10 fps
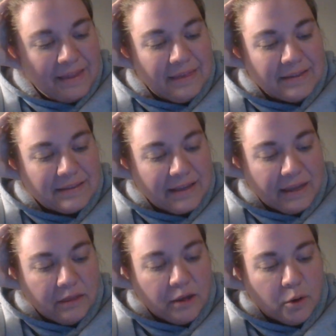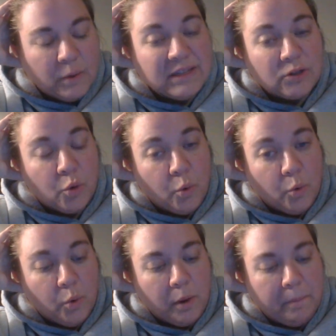The skin, though, is
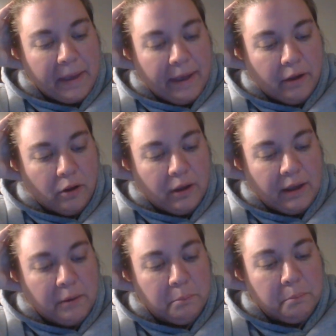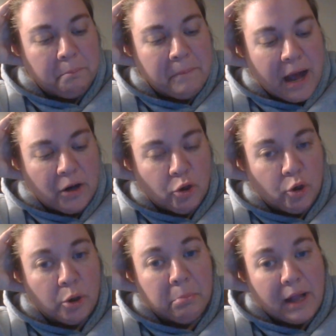cool, pale, and mottled
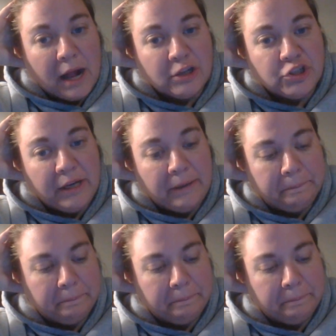or blotchy.